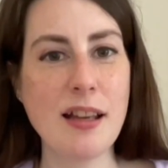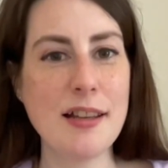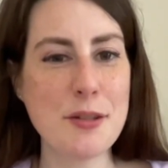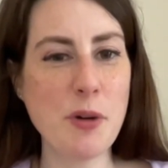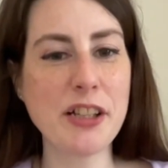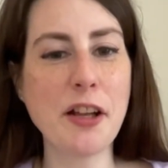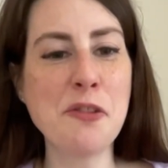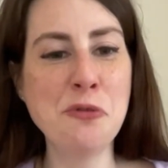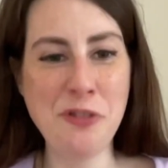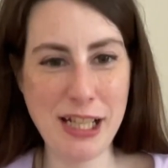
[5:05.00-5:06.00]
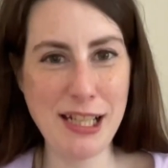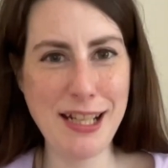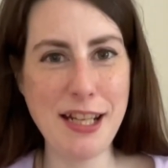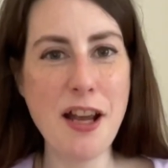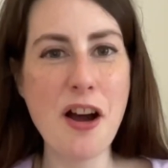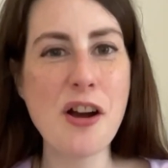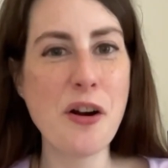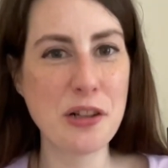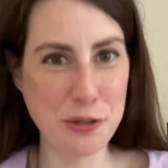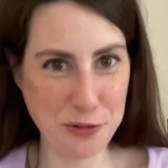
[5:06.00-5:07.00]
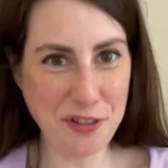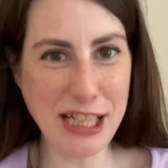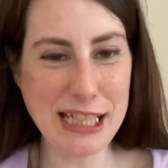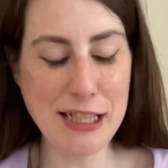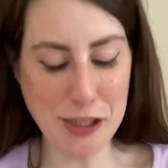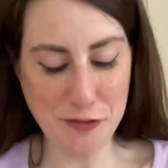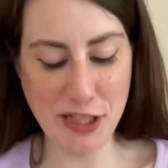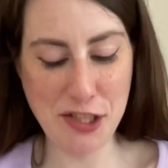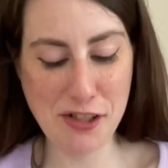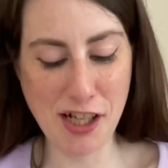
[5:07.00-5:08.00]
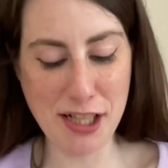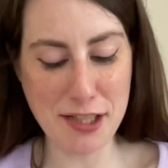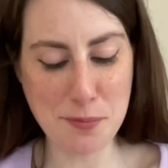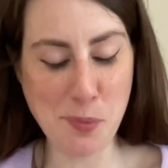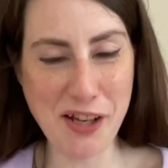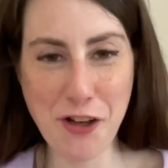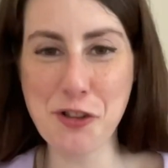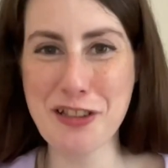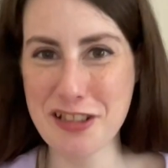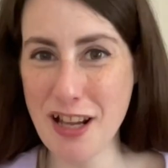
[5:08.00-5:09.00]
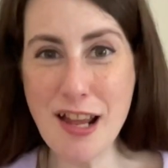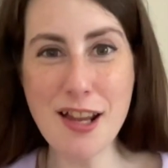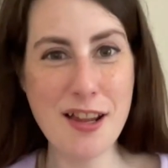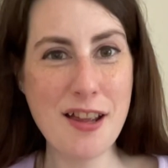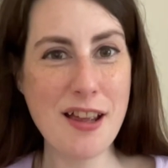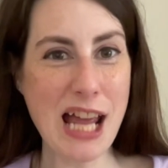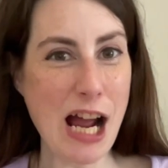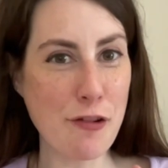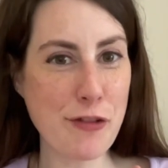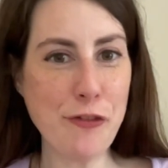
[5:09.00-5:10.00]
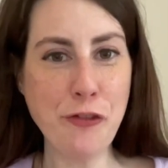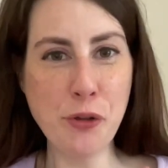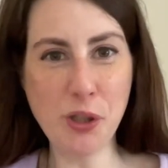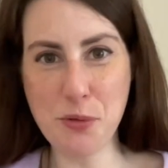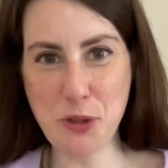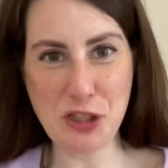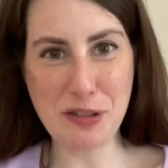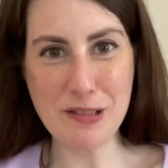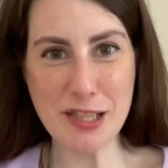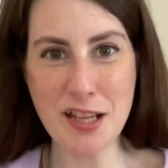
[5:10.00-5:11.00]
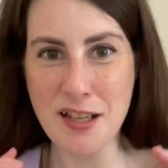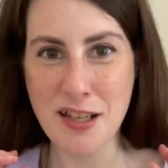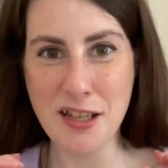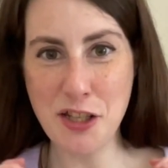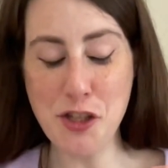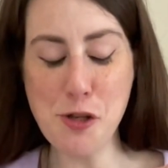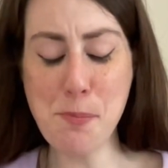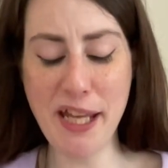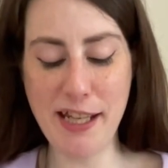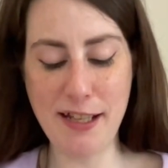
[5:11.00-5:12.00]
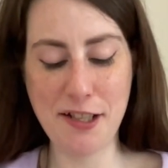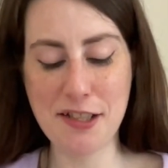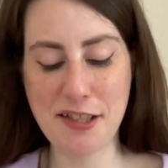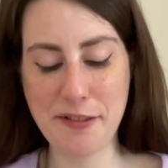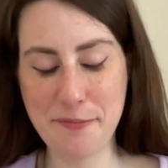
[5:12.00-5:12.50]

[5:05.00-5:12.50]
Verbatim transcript: is when I really, really love you guys, because out of the four options, you picked